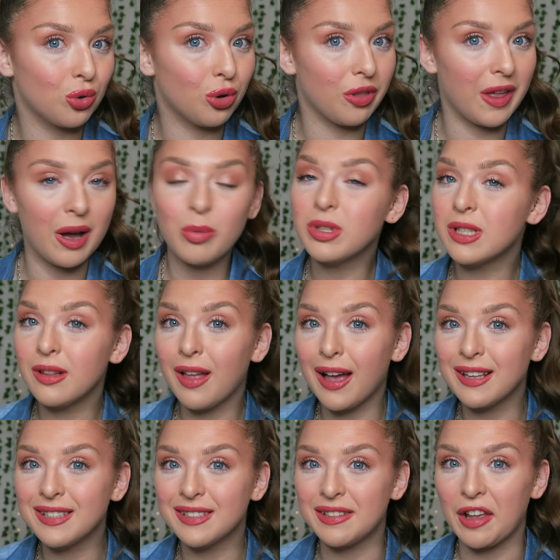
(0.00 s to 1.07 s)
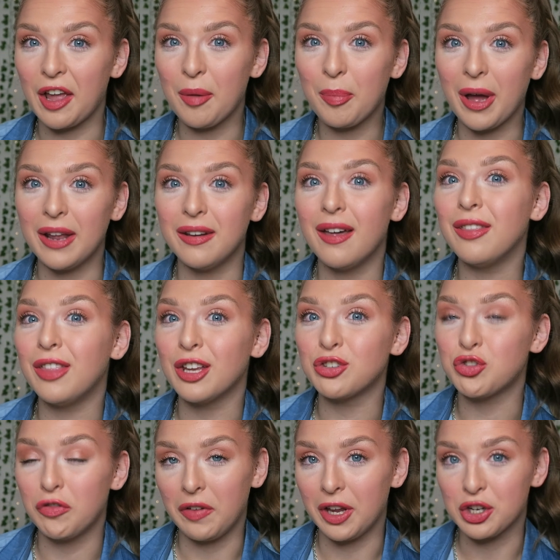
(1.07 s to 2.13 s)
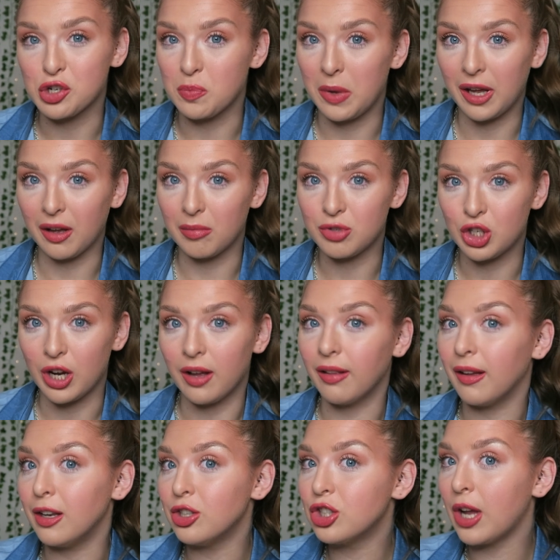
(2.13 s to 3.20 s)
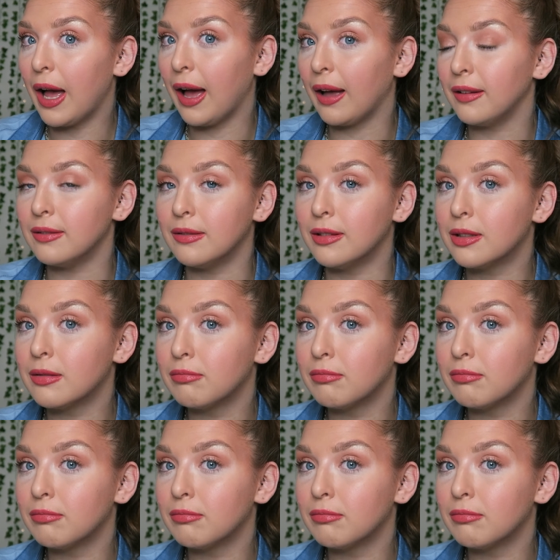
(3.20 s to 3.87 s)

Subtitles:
that was the last step in this reverse makeup challenge, and